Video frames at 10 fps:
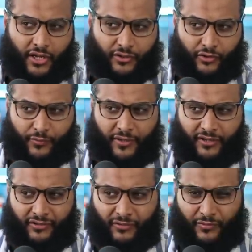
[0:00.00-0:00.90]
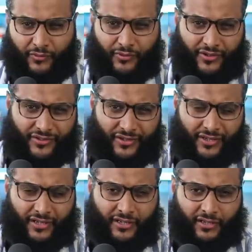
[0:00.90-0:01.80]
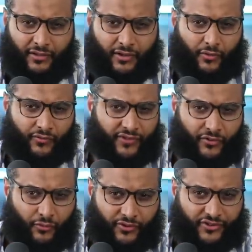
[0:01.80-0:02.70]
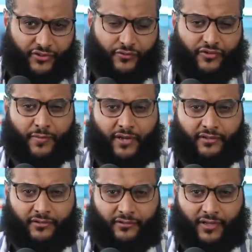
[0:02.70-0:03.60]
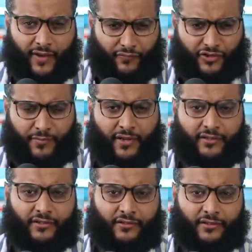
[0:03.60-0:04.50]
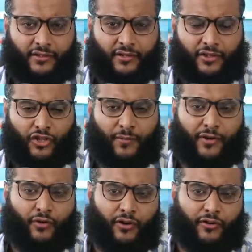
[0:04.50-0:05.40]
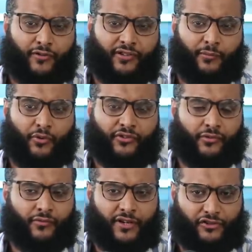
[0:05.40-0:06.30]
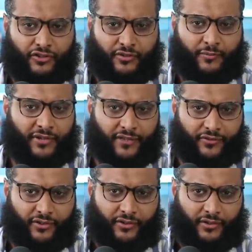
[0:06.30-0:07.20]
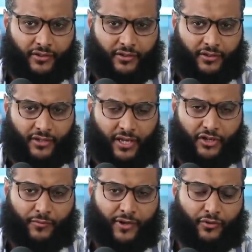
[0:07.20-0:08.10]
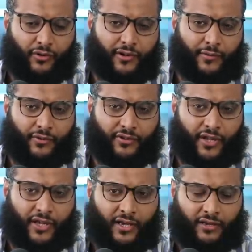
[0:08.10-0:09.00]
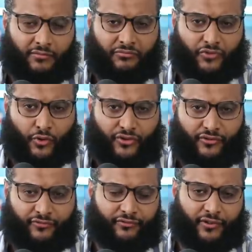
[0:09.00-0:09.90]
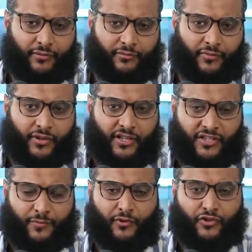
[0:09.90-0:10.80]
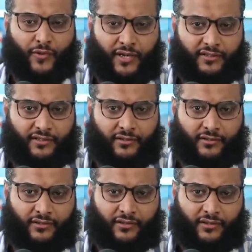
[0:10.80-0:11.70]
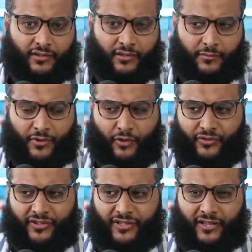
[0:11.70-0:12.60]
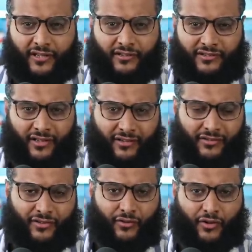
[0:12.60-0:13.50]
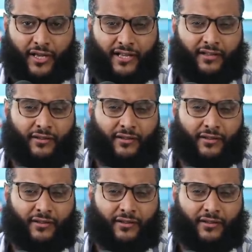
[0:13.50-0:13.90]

and you're speaking to him with all this disrespect. Have respect. You might not agree with someone's religious beliefs. Yeah, you might not agree with their choice of spirituality. But don't sit there and start, you know,